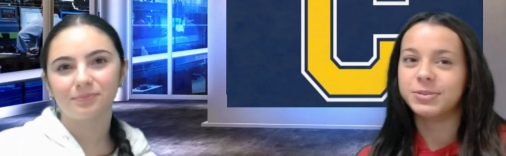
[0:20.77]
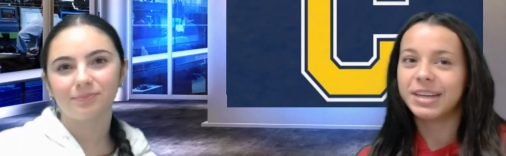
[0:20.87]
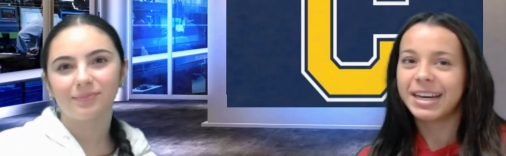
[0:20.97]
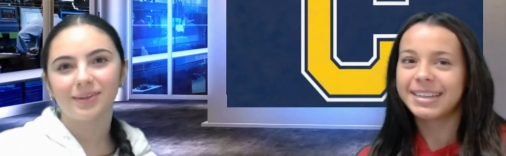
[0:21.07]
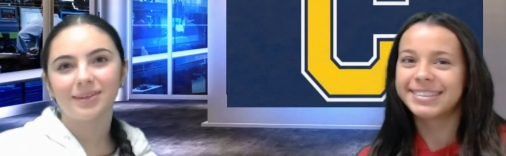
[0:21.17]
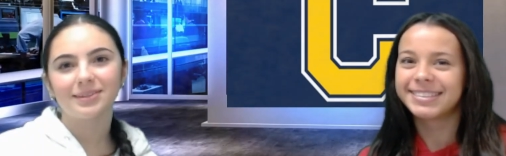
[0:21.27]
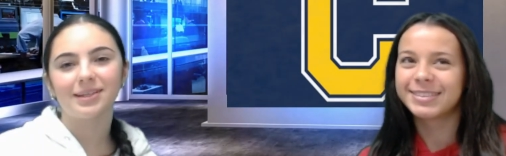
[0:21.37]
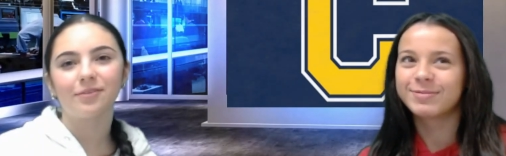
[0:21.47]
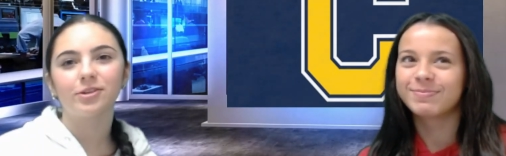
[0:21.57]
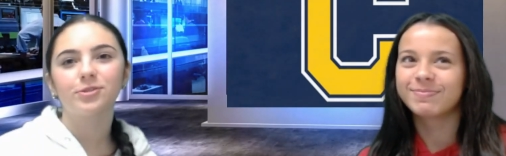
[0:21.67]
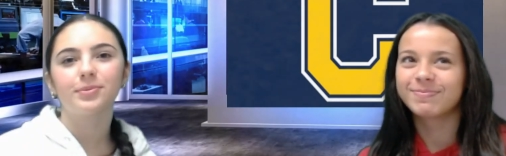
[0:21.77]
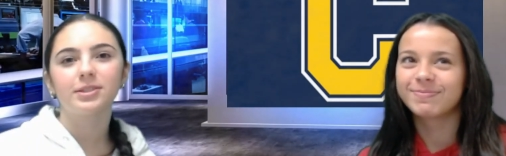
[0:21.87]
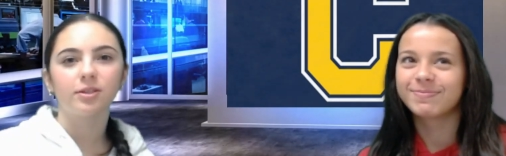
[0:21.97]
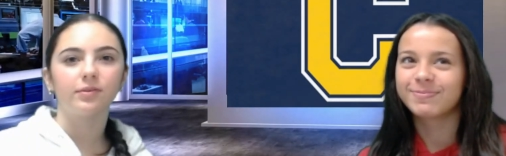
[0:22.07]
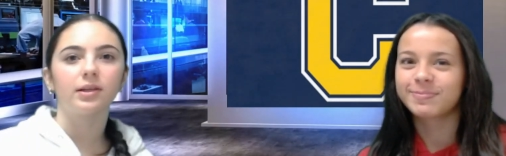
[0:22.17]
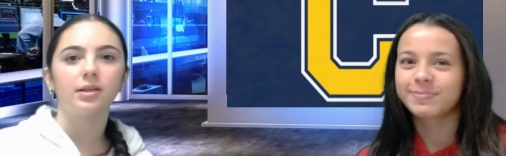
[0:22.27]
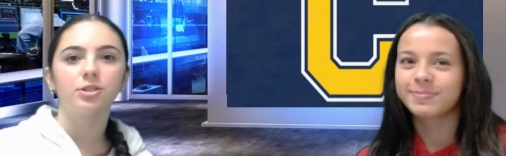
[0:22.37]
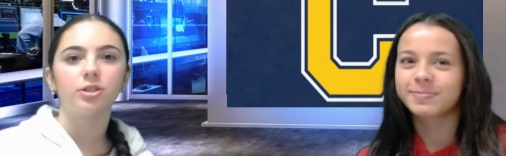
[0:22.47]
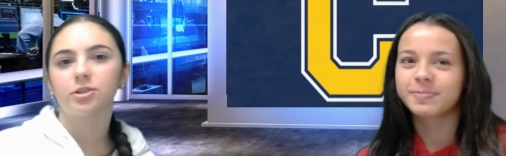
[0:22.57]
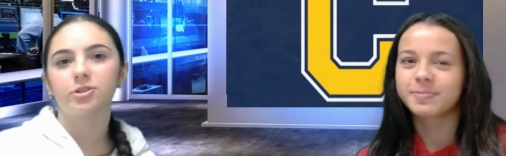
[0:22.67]
Speaker 1: Day? Today, lunch will be serving
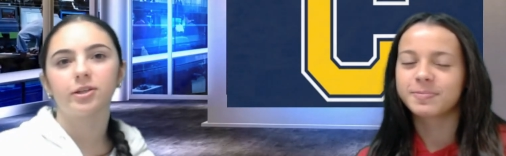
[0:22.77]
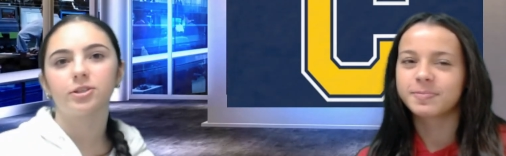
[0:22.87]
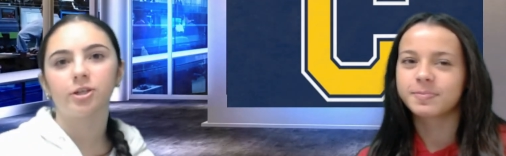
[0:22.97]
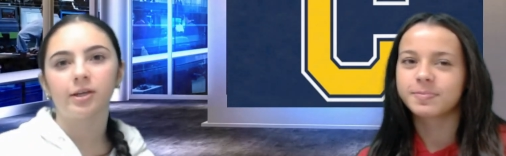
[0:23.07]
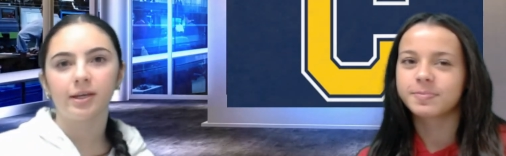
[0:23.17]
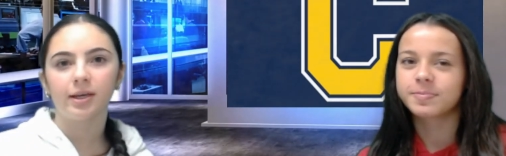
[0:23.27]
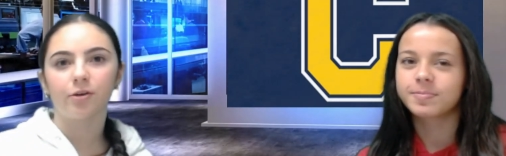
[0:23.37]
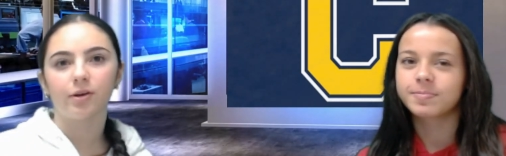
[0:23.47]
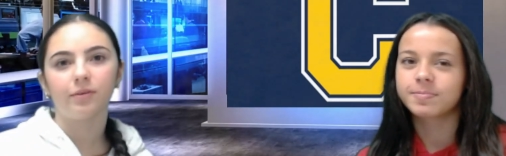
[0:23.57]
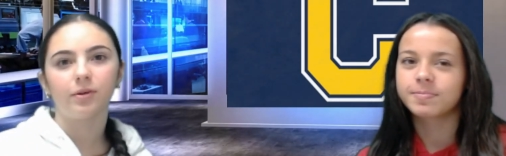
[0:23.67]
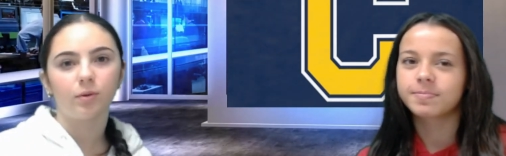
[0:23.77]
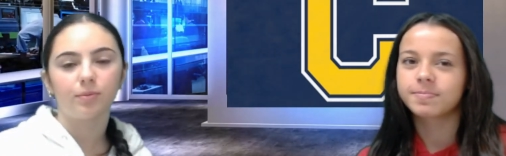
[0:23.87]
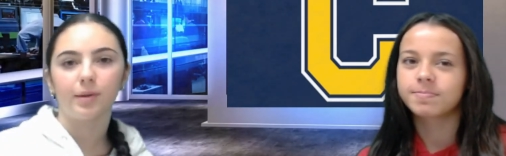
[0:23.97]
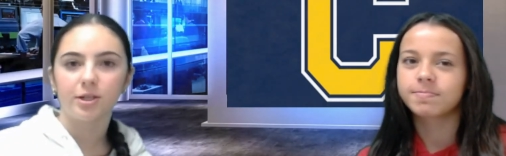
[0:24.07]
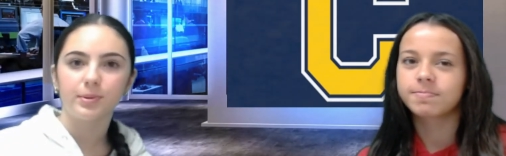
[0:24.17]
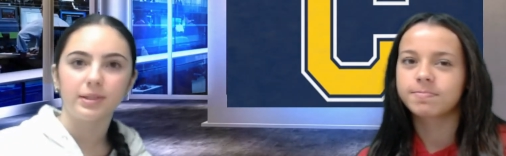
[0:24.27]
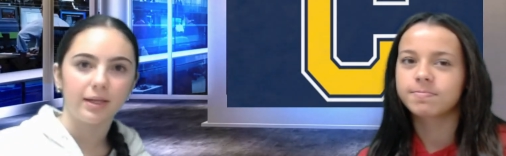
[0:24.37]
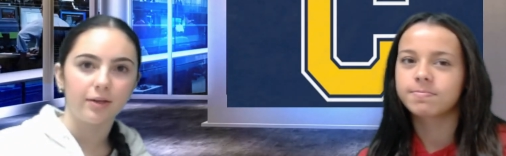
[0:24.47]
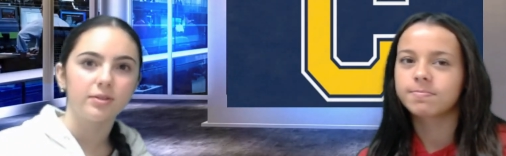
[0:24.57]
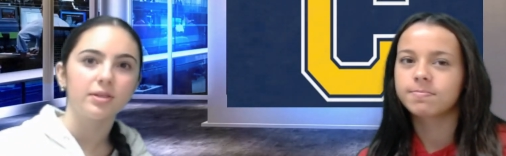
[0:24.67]
lunch entree, turkey and gravy with mashed
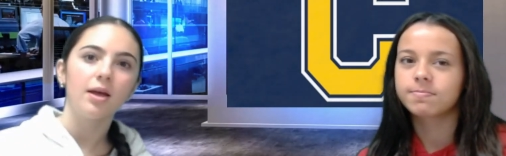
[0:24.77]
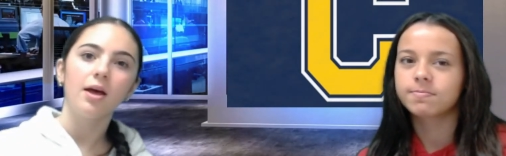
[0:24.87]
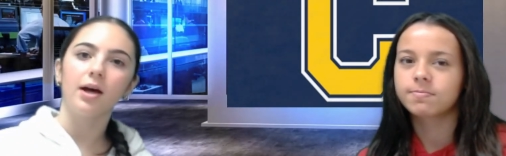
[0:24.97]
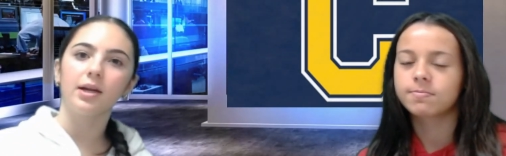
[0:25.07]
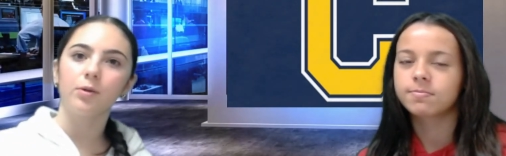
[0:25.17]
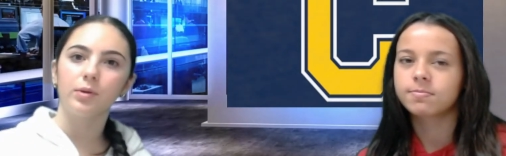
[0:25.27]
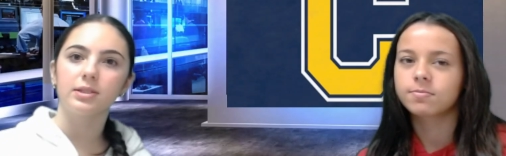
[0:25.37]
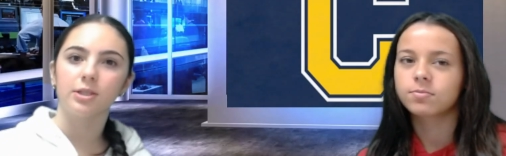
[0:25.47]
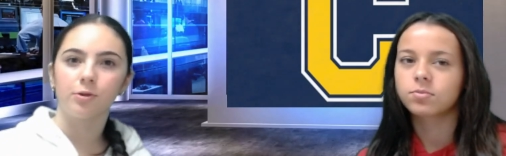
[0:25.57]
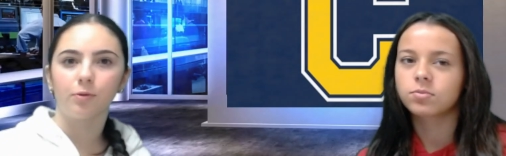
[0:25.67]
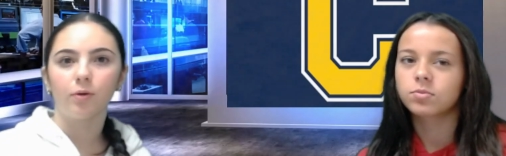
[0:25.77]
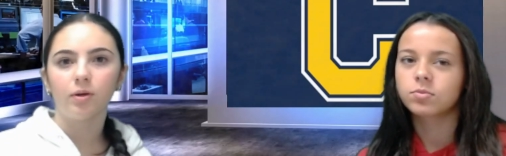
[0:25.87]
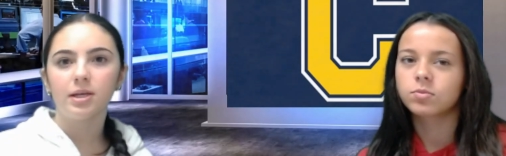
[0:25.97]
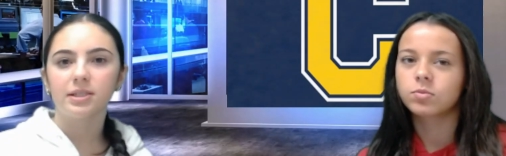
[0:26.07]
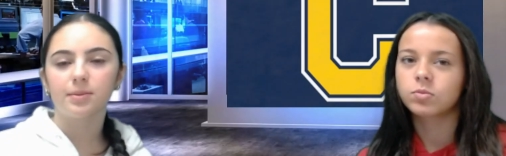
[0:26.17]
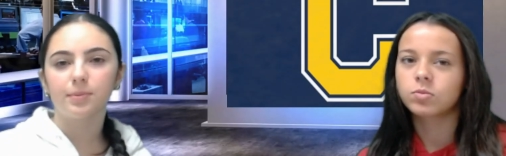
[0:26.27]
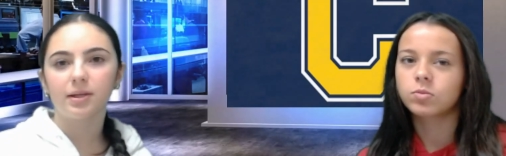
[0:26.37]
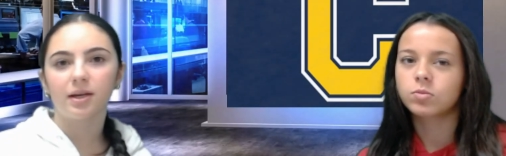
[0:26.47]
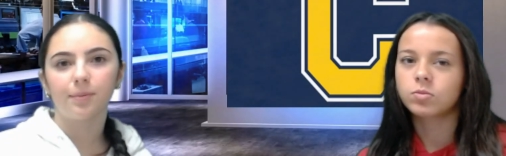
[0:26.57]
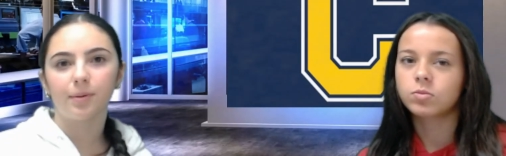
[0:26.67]
potatoes, honey wheat dinner roll,
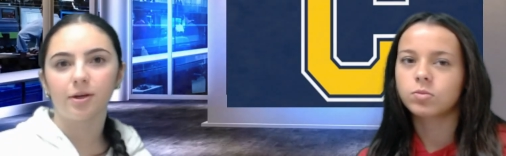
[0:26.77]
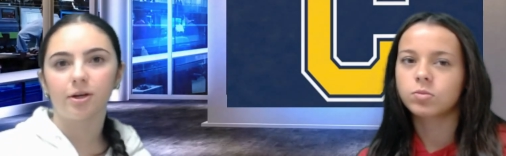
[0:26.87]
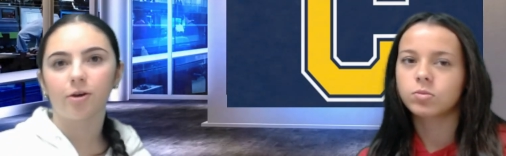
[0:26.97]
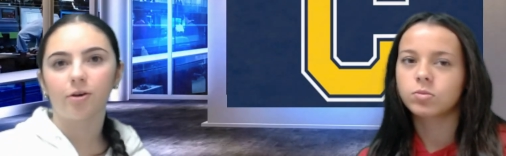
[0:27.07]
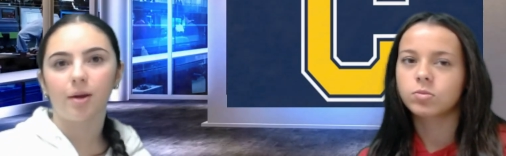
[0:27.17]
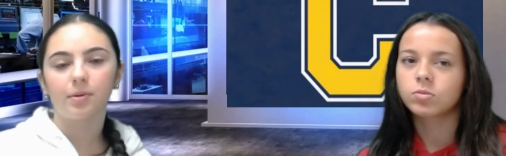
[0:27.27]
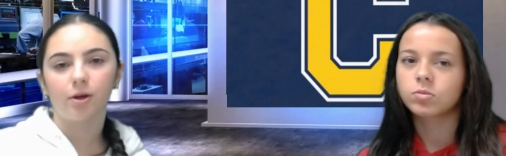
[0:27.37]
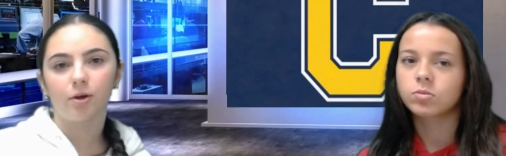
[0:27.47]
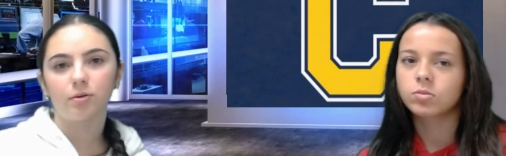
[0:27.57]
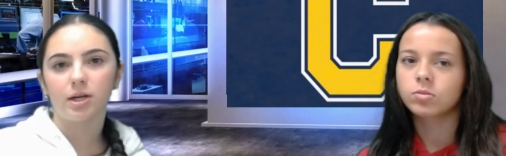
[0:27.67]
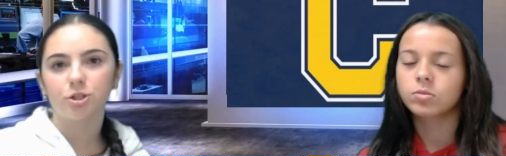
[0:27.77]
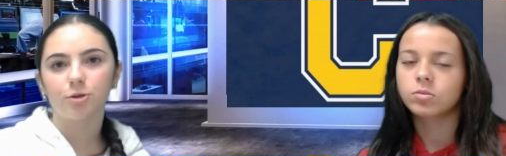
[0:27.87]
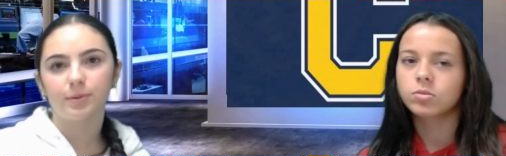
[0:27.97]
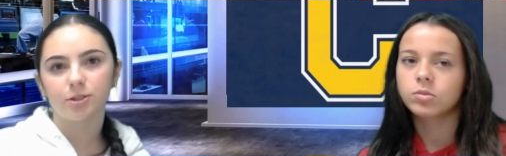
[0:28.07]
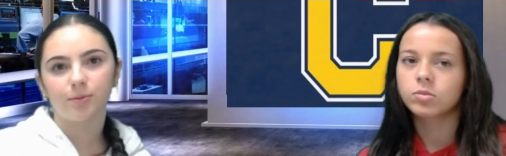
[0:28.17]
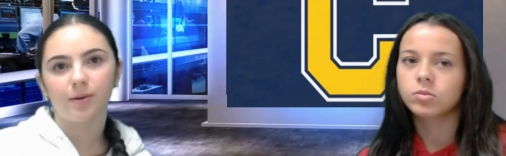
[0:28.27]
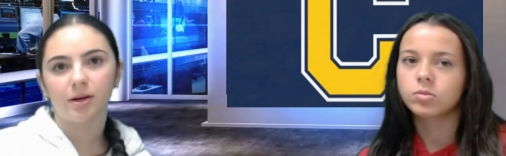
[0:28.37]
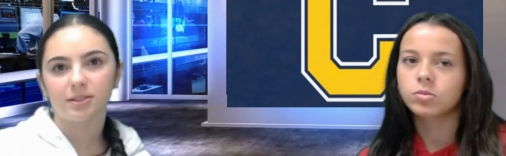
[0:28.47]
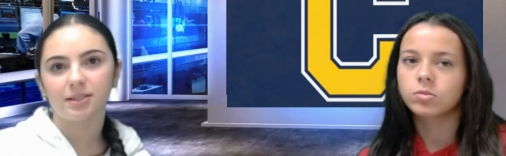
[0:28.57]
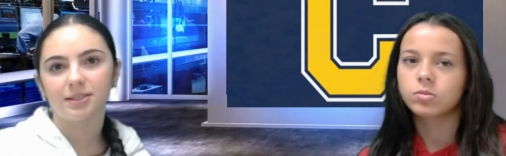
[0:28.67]
cinnamon honey butter, grab and go, nacho bistro
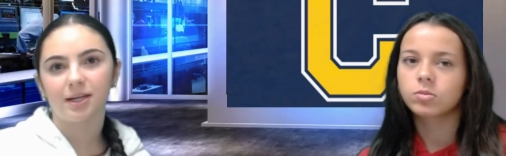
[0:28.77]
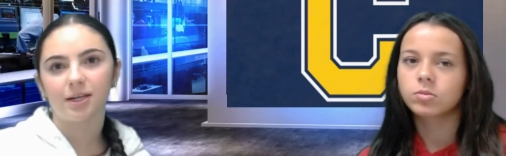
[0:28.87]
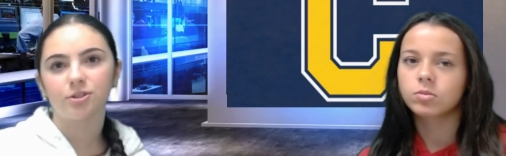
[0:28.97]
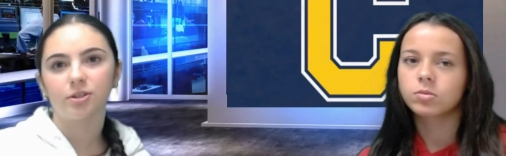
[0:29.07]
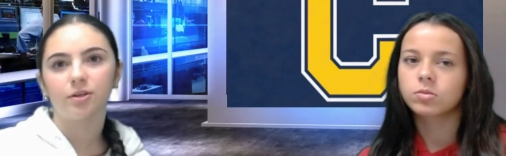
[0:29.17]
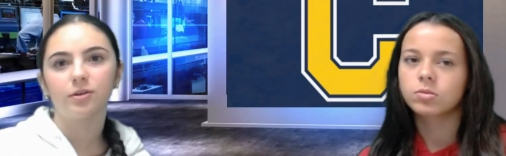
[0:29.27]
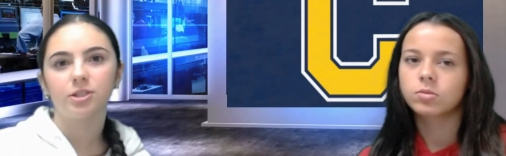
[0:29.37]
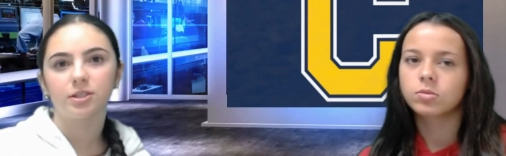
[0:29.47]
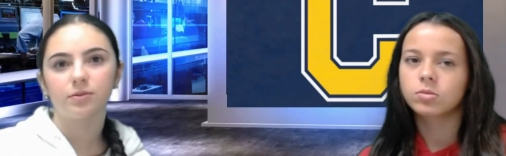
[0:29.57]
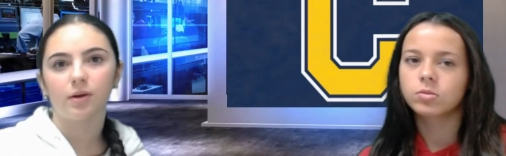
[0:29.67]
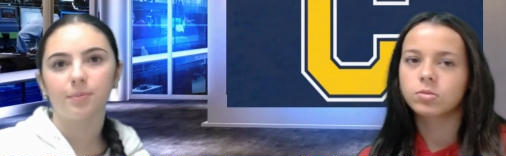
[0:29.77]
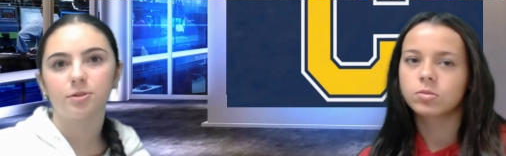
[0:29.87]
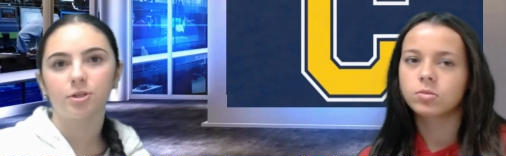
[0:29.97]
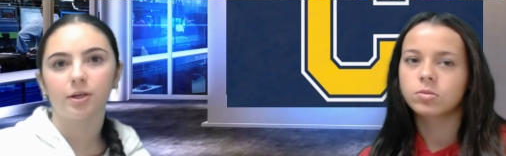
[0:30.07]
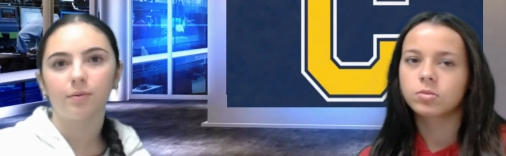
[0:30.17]
box, Italian trio and cheese wrap, turkey